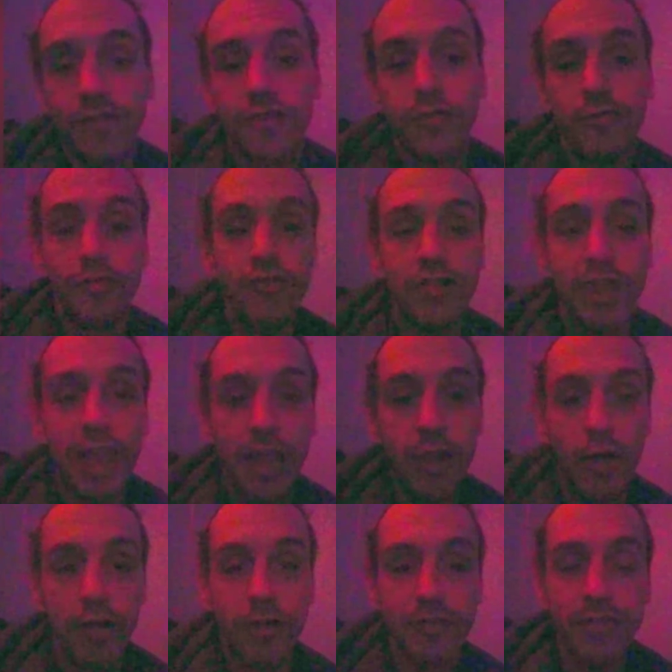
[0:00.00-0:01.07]
so she can't
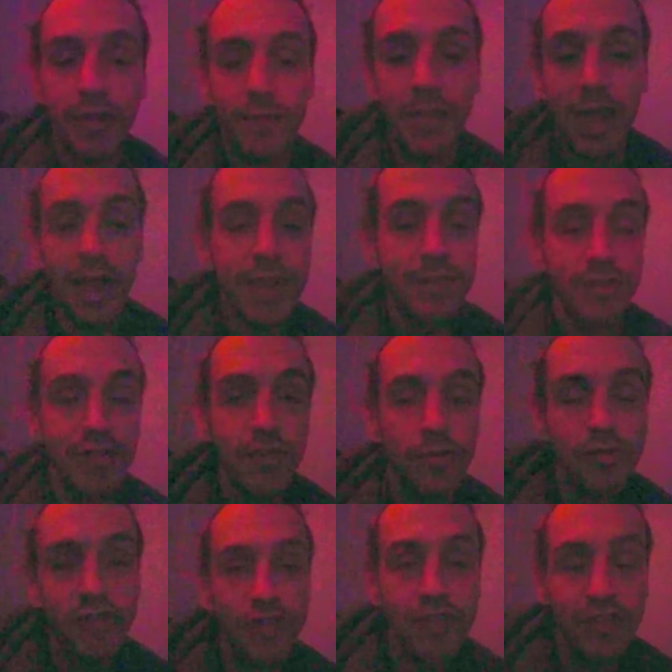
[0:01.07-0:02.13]
call herself that. So
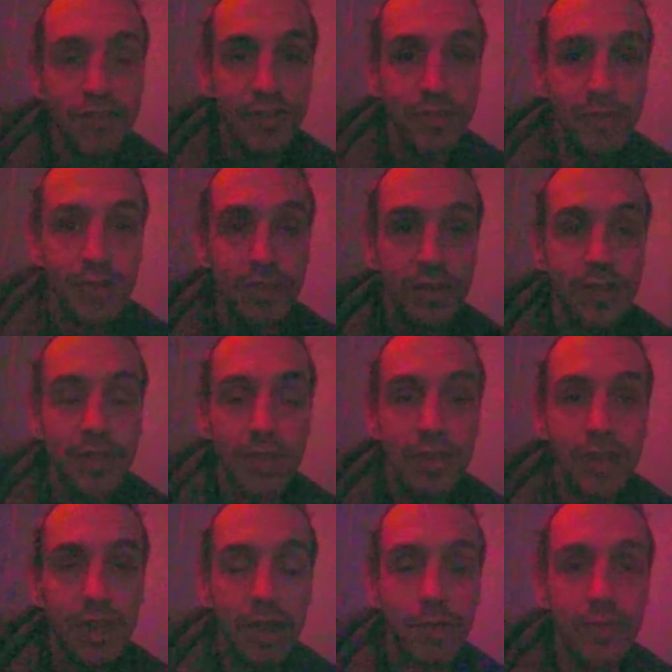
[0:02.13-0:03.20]
she just,
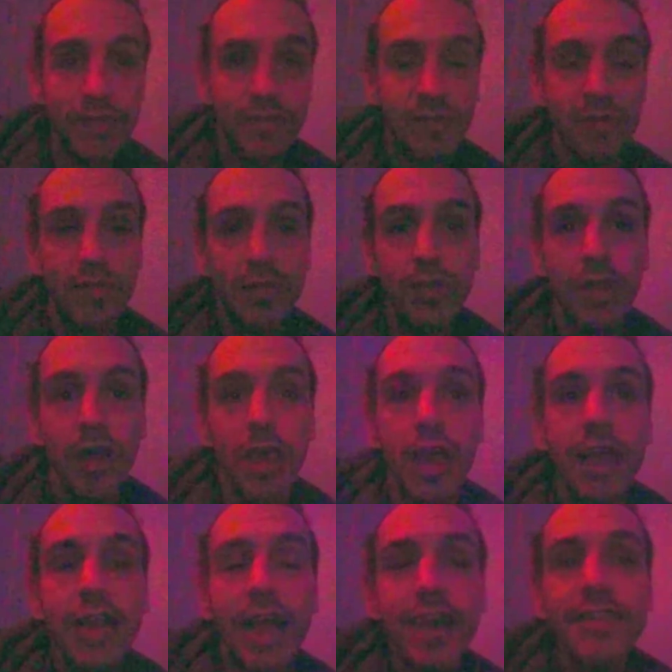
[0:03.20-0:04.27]
you know, is.
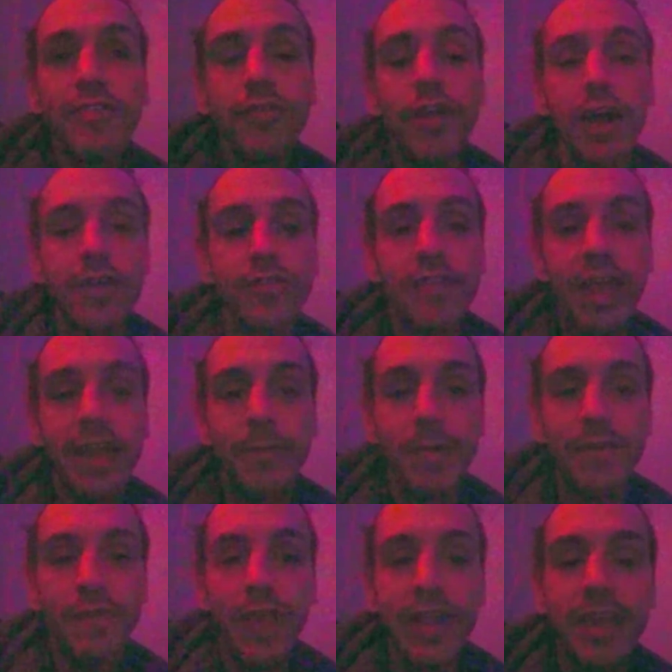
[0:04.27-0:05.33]
I guess otaku's an anime
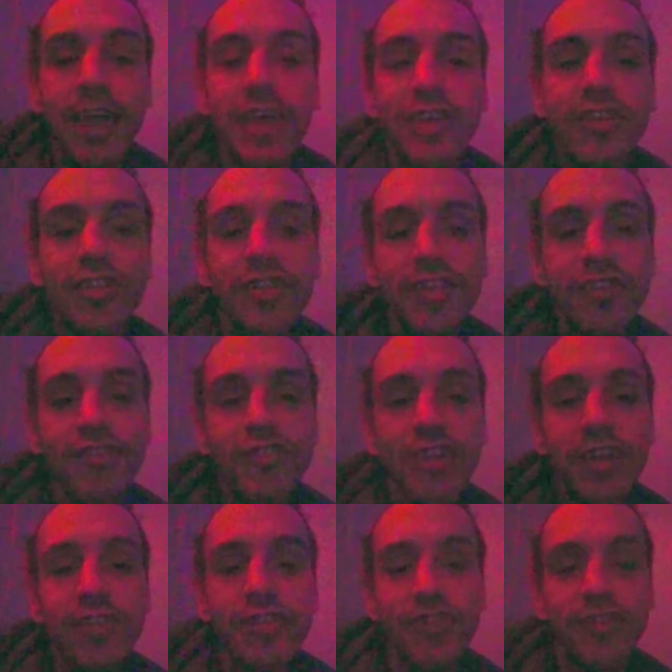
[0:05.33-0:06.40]
fan. This
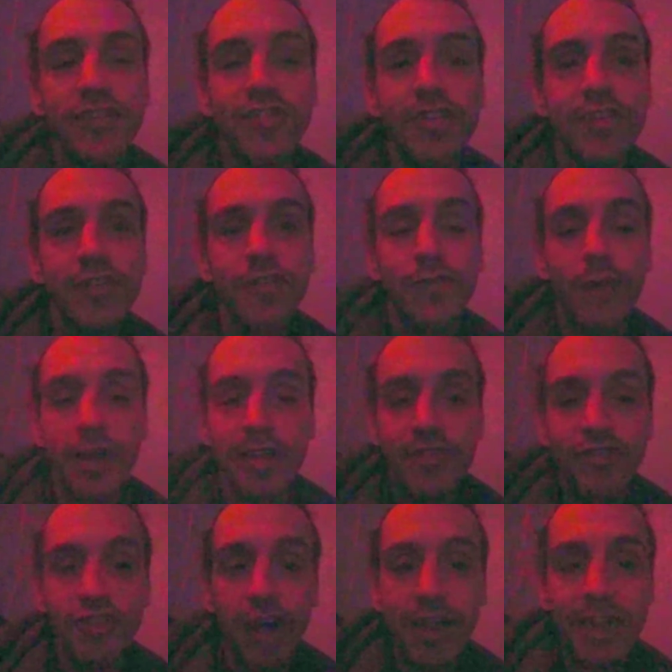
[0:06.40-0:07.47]
chick just is just fucking
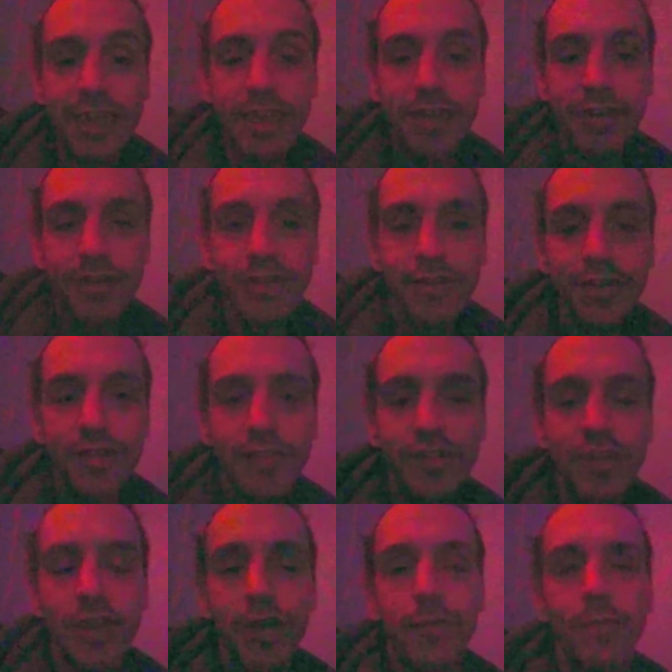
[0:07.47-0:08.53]
shut in,
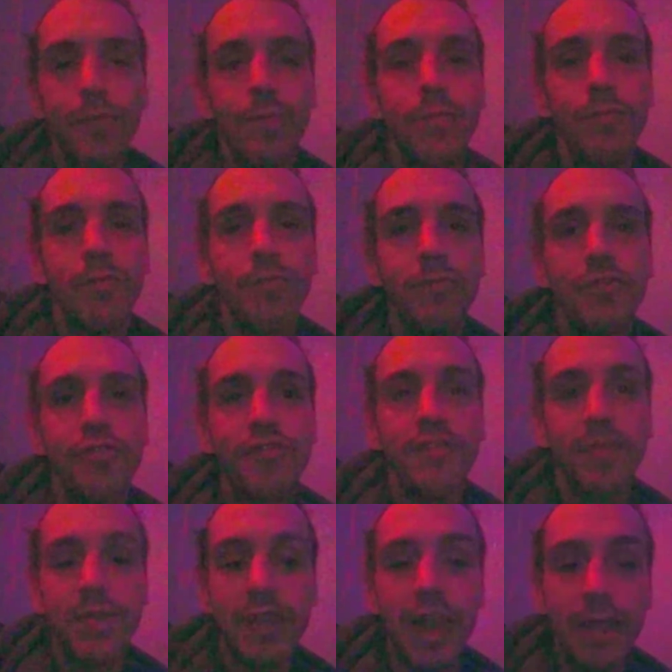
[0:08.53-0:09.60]
you know. Just
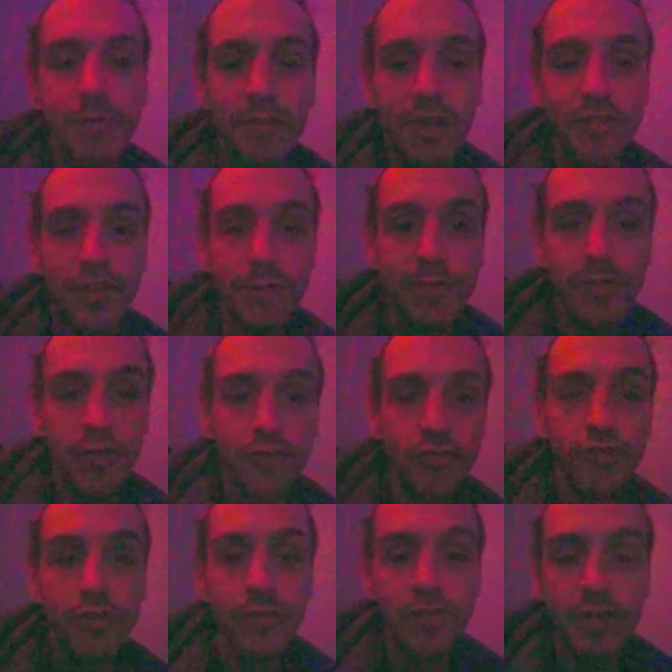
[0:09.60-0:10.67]
something that happens on Japanese culture
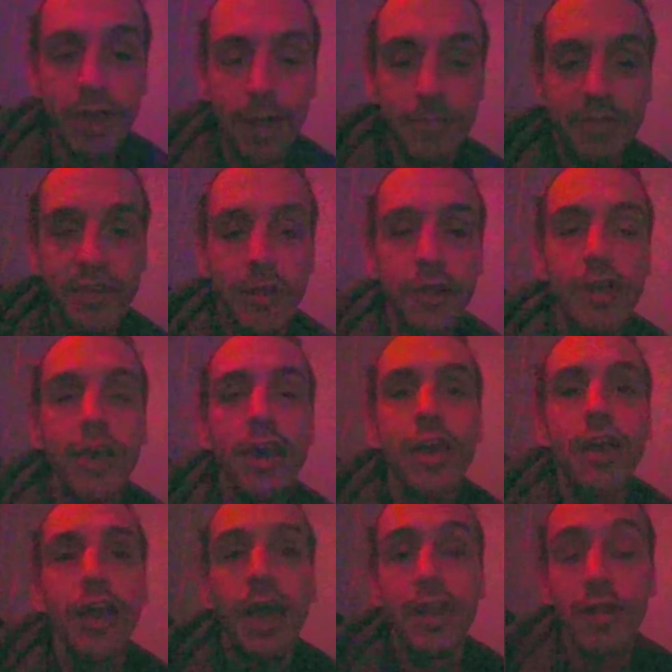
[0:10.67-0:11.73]
too, and it happens here,
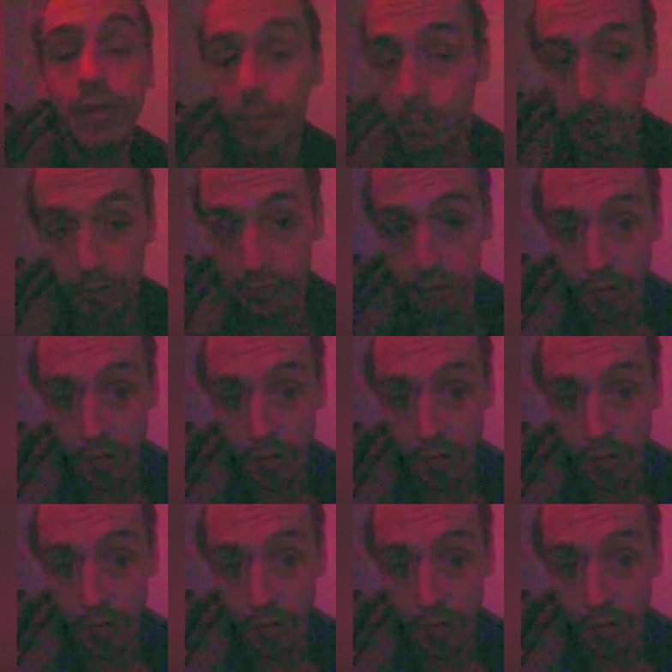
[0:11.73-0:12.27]
and apparently